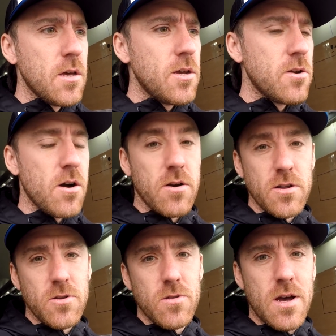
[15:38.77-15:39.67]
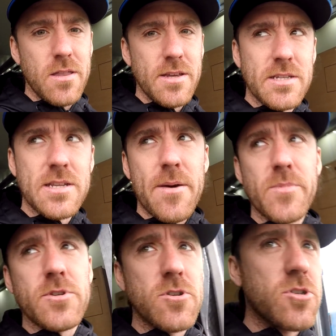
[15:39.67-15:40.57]
you're not going to do that in these
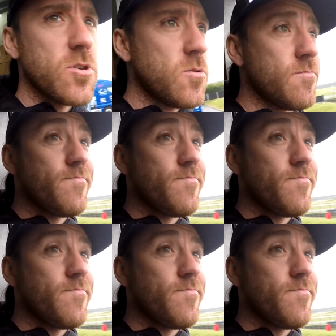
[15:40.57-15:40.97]
temperatures, so